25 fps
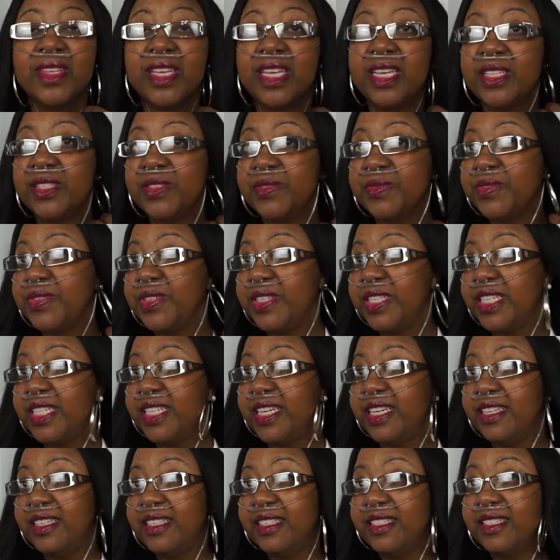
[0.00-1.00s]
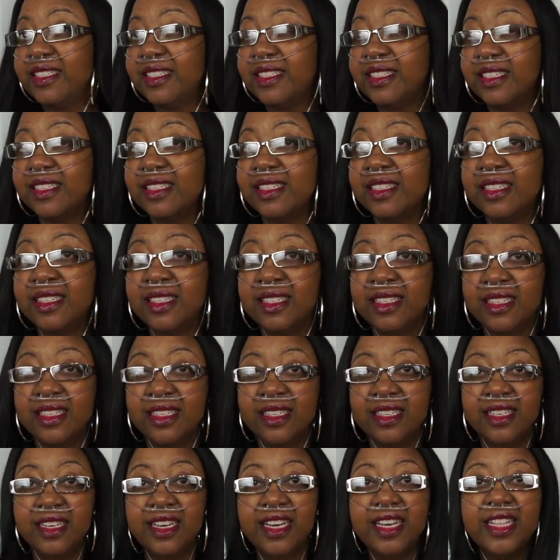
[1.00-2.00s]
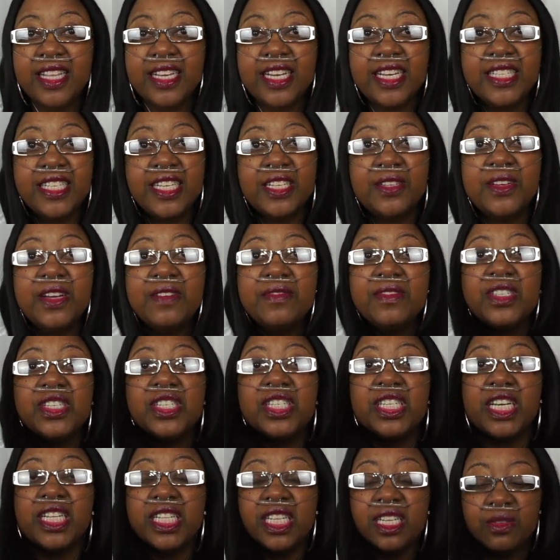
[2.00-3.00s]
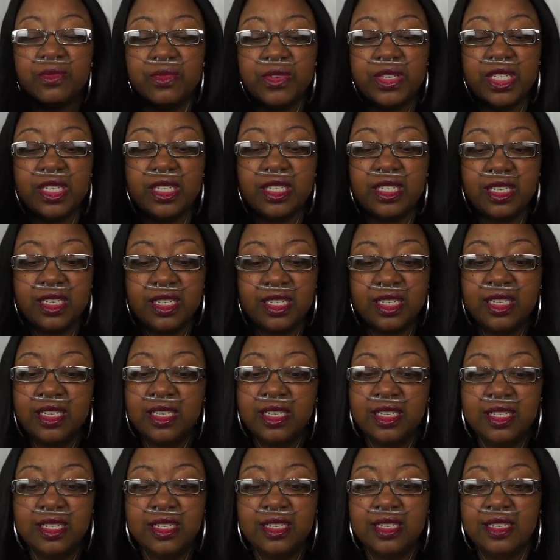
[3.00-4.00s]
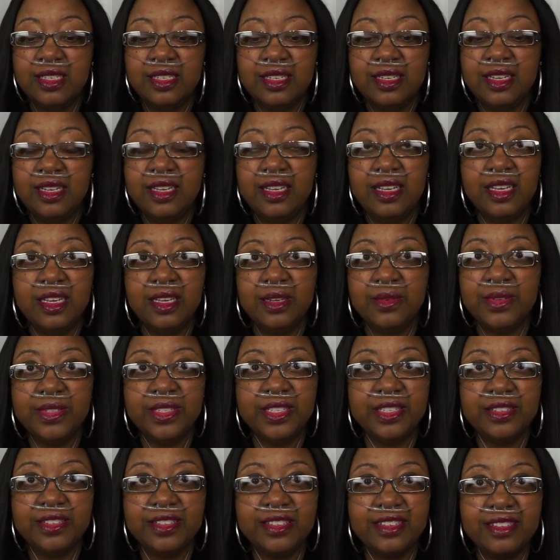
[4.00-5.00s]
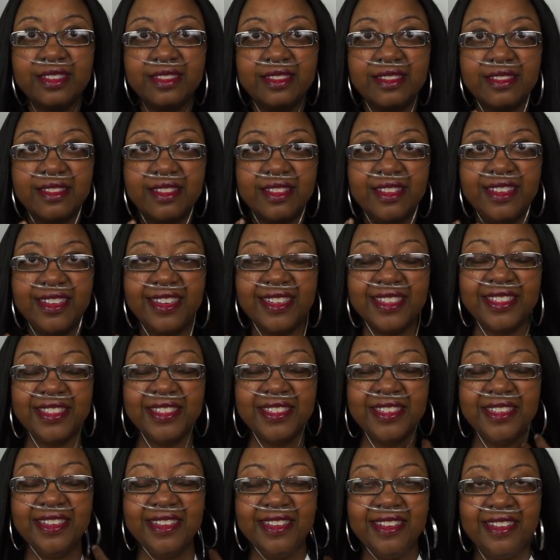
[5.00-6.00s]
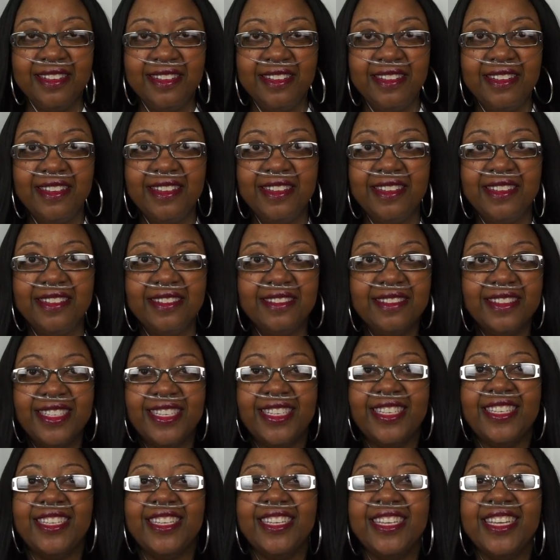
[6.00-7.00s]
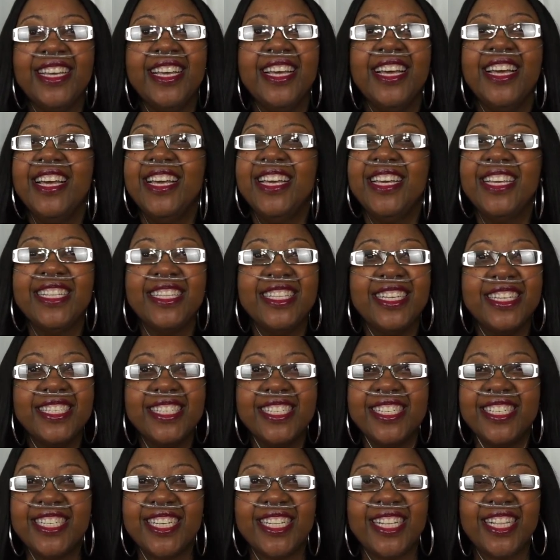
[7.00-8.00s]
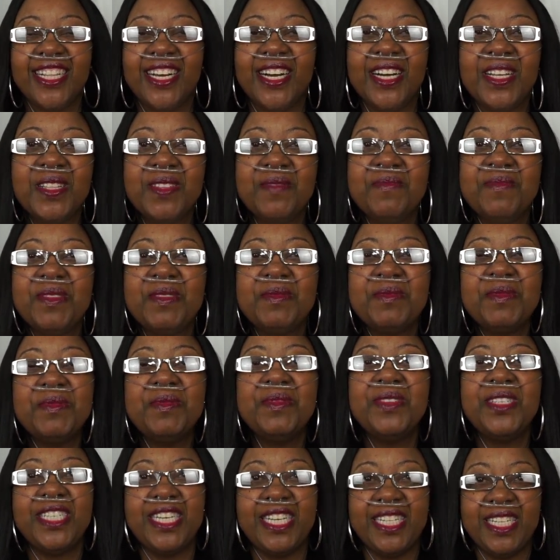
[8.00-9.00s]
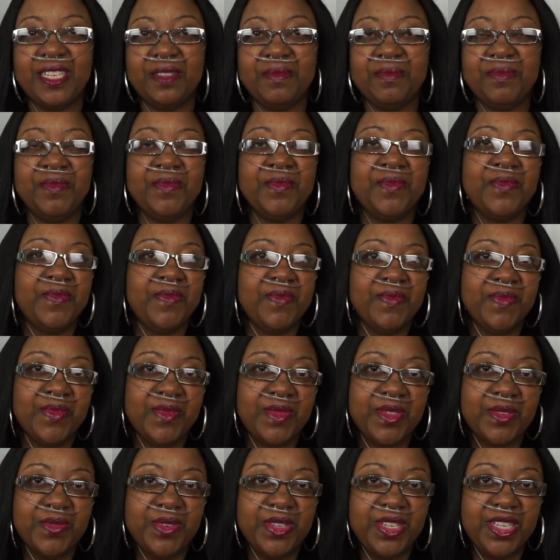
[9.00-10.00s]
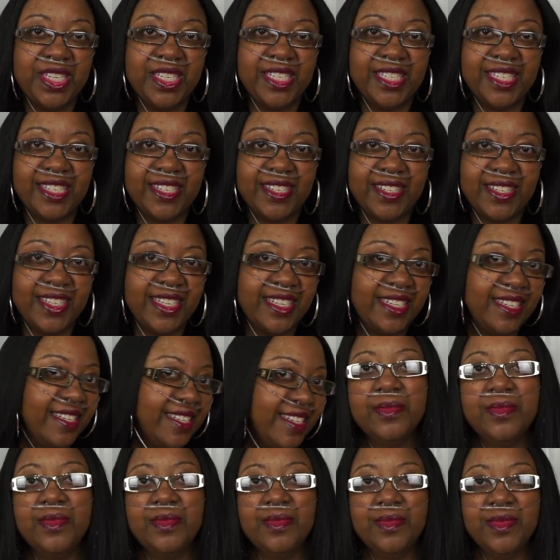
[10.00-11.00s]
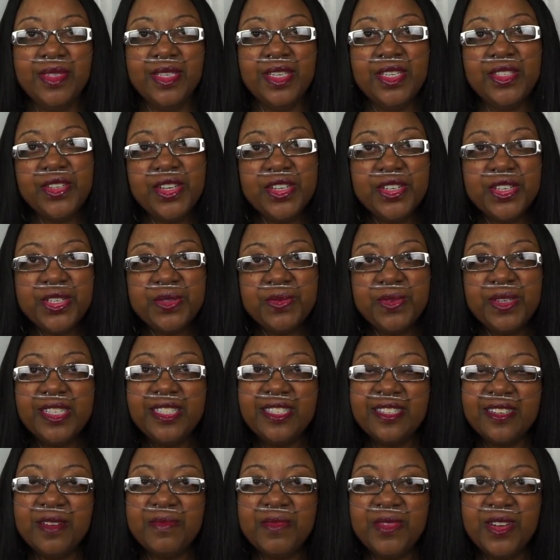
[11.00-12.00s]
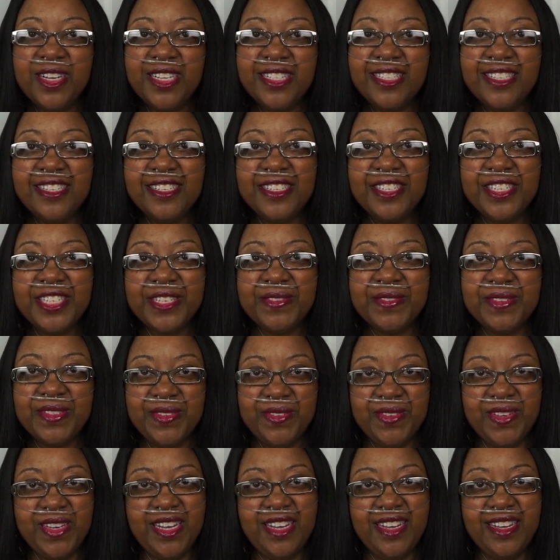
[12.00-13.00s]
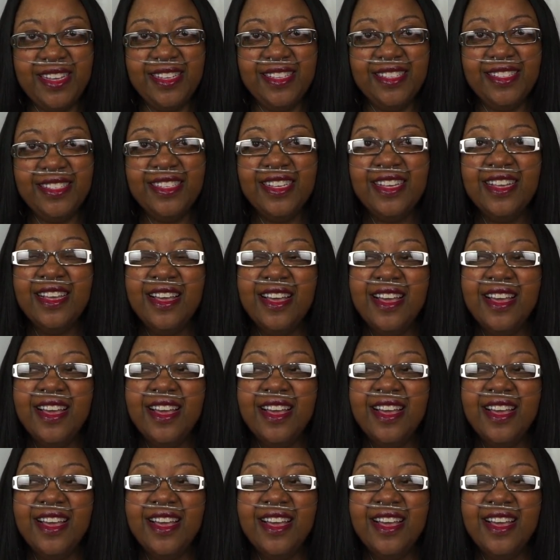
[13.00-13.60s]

It's really nice. And like I said, I don't have the shedding, which I hate when hair sheds a lot. And it doesn't shed a lot, minimal shedding, which is good. So I just wanted to come on and share with you guys